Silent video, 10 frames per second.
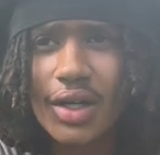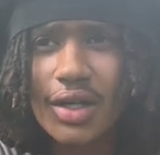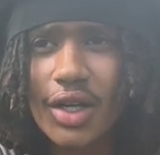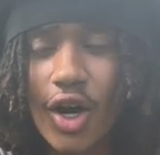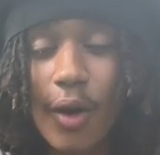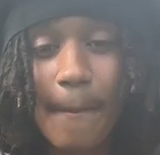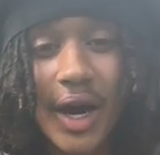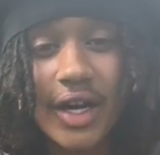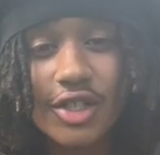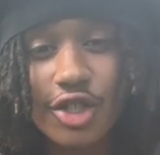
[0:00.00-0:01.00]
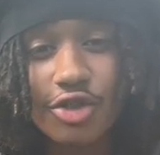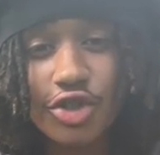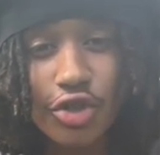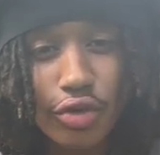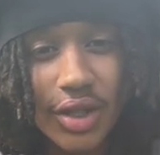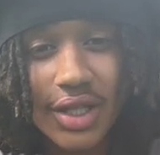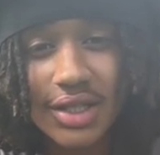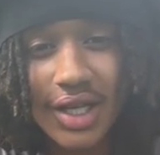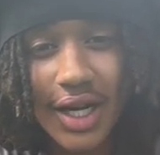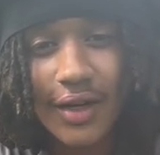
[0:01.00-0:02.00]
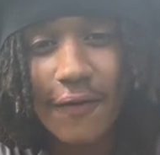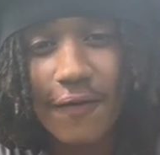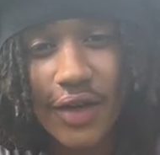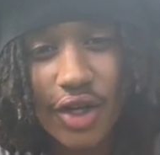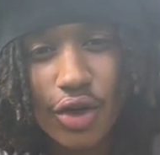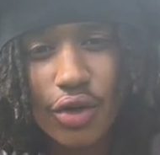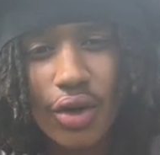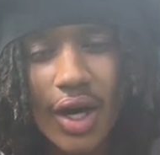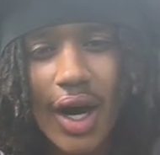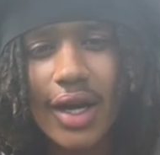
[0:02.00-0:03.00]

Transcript: good our bodies are truly designed to feel